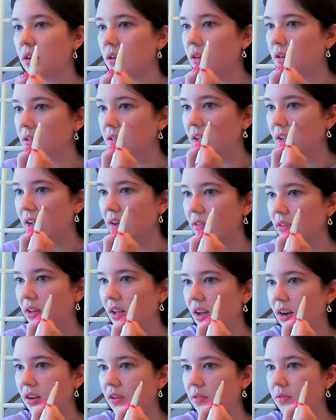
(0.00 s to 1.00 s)
because I have a
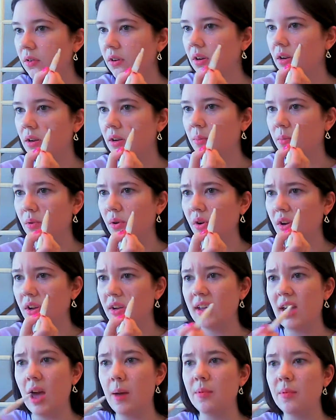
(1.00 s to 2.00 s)
lot of
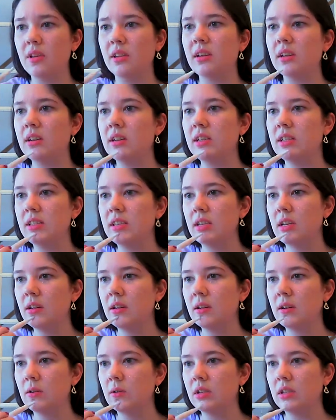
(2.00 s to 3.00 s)
broken capillaries
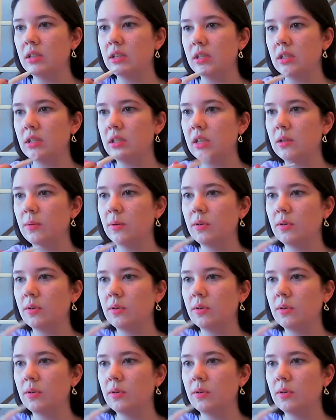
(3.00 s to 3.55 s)
recently,